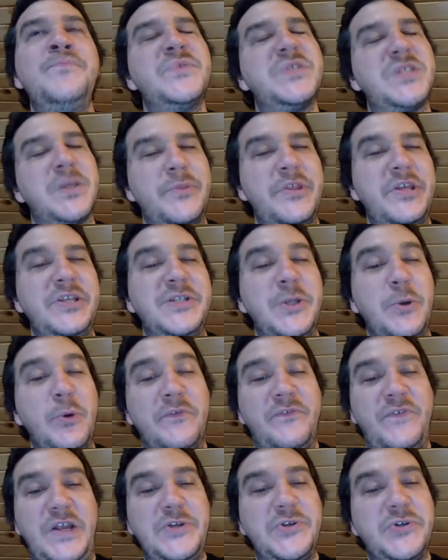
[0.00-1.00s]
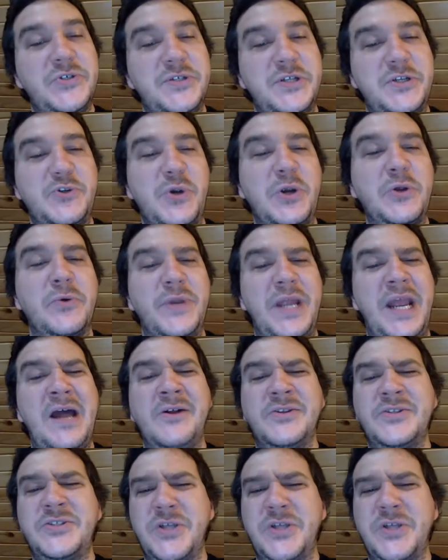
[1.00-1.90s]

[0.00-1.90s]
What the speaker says: some of these newer features to trickle down.